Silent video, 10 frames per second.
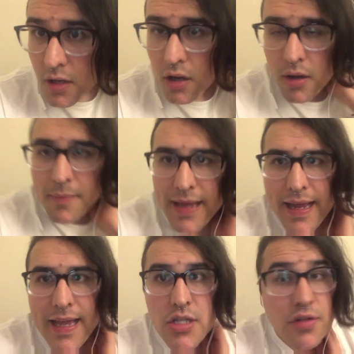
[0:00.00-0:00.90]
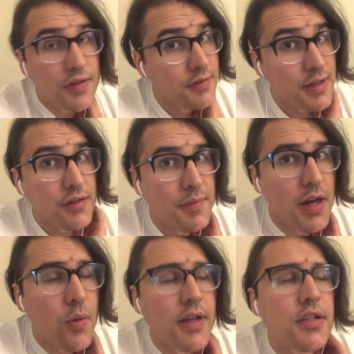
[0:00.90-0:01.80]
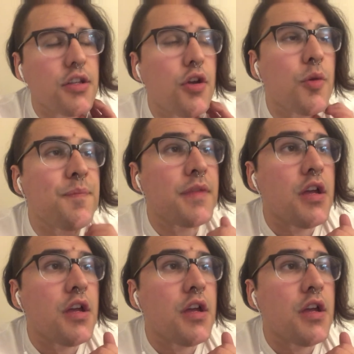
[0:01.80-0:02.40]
And it's not something I wanted to do.